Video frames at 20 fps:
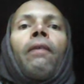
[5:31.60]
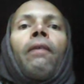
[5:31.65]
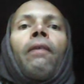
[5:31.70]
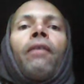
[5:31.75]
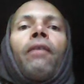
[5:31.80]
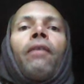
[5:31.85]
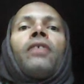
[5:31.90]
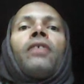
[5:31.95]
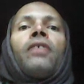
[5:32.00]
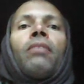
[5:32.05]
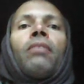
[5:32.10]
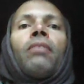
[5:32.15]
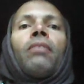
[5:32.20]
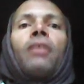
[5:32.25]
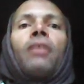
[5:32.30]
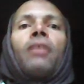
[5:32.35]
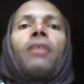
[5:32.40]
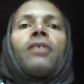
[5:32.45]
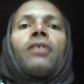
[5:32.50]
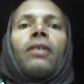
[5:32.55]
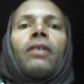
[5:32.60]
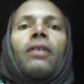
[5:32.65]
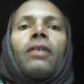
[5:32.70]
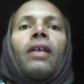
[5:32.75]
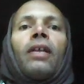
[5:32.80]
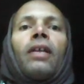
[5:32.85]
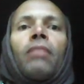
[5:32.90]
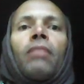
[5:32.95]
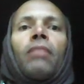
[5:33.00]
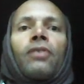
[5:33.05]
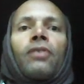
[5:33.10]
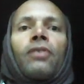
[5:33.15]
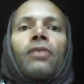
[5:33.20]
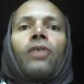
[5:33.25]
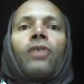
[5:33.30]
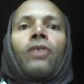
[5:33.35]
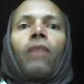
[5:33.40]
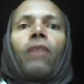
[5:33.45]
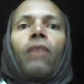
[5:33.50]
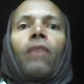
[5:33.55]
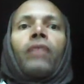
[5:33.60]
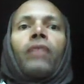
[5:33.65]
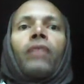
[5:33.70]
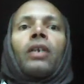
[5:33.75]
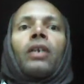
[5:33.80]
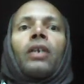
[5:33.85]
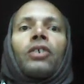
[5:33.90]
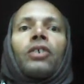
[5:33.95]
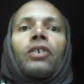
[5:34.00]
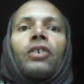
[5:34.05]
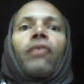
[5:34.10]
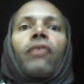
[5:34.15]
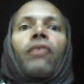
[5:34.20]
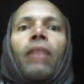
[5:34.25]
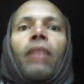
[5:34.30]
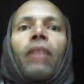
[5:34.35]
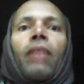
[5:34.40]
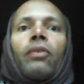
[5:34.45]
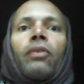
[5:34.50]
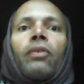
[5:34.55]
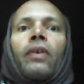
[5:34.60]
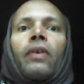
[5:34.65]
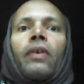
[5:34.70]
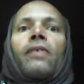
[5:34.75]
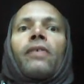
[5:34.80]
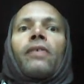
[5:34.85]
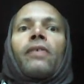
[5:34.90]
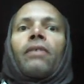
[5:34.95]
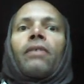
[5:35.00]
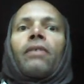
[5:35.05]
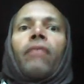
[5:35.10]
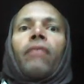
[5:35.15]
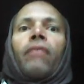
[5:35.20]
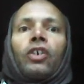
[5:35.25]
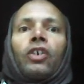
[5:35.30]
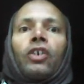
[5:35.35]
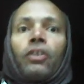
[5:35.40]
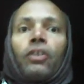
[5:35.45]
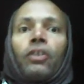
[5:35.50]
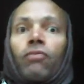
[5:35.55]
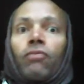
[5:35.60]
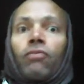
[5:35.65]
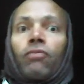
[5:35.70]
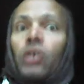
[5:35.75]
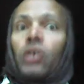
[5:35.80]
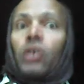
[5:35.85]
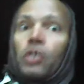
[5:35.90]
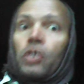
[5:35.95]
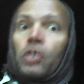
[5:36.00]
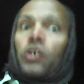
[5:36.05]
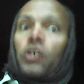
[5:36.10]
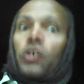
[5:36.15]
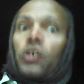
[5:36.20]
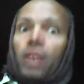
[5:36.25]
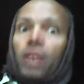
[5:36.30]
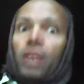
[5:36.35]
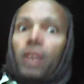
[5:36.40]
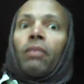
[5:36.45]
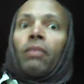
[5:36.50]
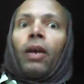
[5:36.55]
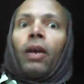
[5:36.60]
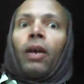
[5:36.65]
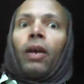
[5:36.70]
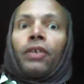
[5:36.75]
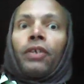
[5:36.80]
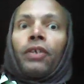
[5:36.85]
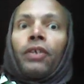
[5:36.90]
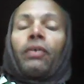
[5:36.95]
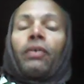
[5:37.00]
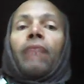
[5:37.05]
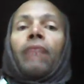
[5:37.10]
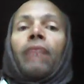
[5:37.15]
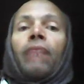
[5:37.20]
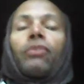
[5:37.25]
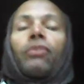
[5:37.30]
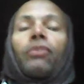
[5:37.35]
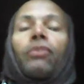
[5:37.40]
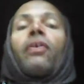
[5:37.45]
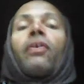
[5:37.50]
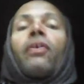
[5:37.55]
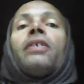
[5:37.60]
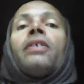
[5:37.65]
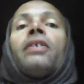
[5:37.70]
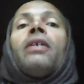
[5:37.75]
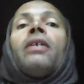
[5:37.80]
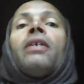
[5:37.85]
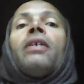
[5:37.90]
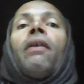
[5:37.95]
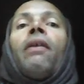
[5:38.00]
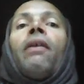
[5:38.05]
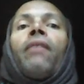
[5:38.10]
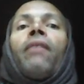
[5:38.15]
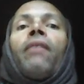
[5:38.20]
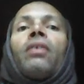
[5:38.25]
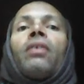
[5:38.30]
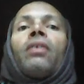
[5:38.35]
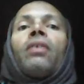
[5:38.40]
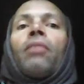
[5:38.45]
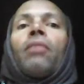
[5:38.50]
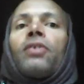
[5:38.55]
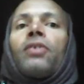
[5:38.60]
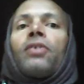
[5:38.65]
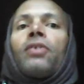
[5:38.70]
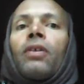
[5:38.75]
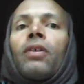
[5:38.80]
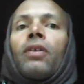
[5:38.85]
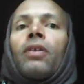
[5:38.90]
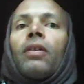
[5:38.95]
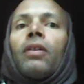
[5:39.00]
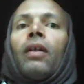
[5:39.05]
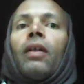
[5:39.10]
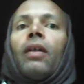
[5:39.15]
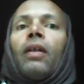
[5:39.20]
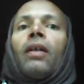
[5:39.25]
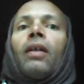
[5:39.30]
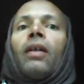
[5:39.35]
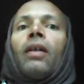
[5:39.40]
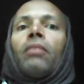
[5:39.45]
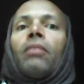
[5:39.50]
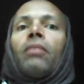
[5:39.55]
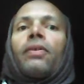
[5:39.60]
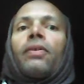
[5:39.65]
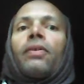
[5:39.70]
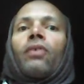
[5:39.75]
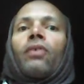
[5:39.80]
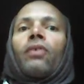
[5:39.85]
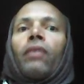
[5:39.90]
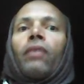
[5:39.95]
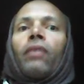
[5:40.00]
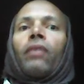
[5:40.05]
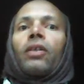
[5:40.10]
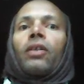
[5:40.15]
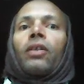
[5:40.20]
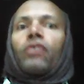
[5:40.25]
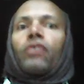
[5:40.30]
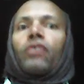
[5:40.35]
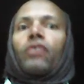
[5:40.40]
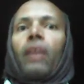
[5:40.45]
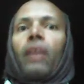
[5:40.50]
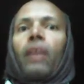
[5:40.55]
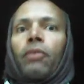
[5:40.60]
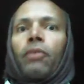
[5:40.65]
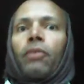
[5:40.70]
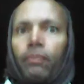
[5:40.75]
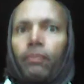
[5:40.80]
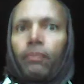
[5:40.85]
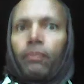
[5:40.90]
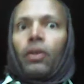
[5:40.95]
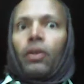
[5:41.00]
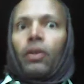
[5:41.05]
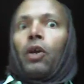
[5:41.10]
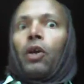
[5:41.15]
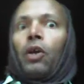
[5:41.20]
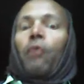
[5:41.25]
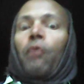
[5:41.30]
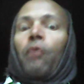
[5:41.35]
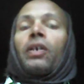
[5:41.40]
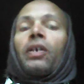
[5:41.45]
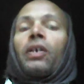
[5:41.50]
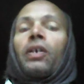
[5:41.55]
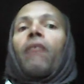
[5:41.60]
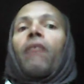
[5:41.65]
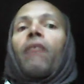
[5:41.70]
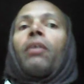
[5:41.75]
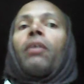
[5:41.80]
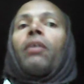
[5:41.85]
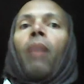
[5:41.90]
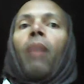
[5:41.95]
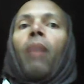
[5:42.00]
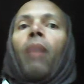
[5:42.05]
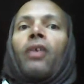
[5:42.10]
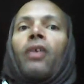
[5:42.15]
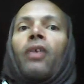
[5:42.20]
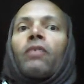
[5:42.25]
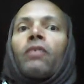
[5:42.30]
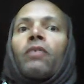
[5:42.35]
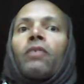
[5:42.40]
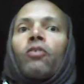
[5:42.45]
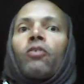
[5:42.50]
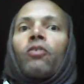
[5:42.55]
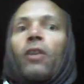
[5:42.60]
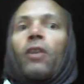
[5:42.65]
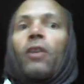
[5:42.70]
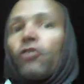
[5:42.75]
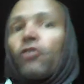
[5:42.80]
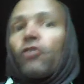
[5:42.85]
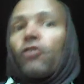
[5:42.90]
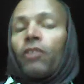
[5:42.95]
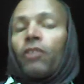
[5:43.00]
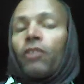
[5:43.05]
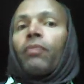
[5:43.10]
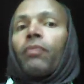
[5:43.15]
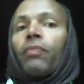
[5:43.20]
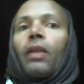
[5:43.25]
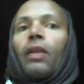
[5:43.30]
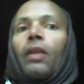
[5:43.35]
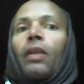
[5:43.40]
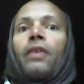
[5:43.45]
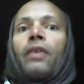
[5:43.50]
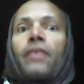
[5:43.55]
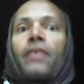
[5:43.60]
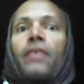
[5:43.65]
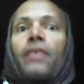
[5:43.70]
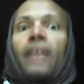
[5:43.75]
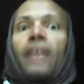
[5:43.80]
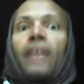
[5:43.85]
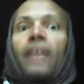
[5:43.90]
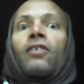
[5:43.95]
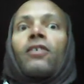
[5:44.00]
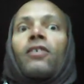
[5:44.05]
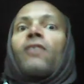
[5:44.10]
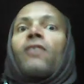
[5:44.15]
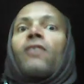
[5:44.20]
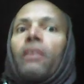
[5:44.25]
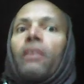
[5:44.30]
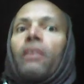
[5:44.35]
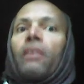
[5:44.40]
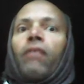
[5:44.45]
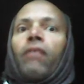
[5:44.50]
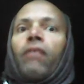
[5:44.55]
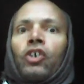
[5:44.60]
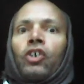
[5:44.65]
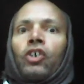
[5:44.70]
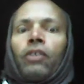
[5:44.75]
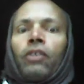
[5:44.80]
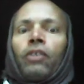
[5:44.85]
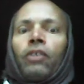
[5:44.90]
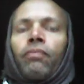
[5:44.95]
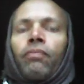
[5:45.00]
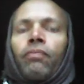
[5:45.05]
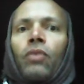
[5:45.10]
fundamental element of English grammar is inflection. Keep in mind, we have three fundamental elements of English grammar. We covered parts of a speech. Next is inflection.